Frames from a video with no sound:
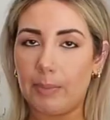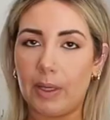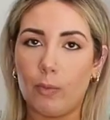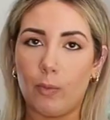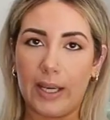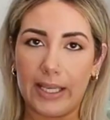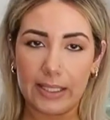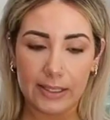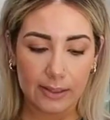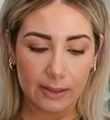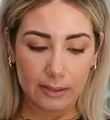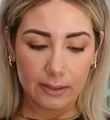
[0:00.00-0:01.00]
waist
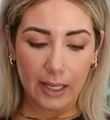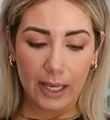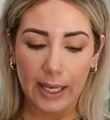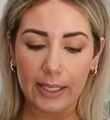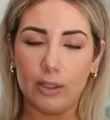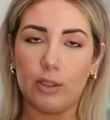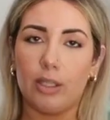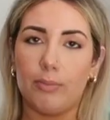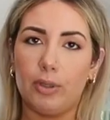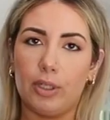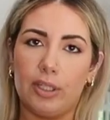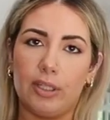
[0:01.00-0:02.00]
tie you can put
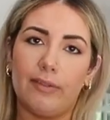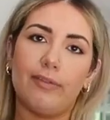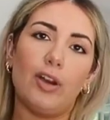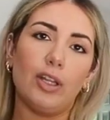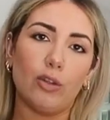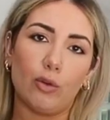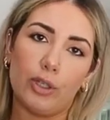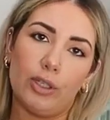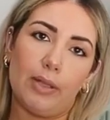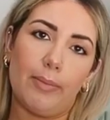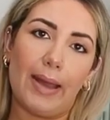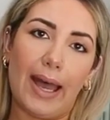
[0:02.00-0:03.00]
it in the front or in the
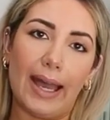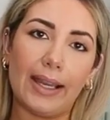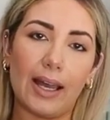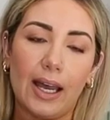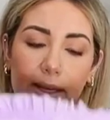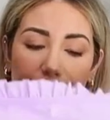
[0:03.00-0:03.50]
back i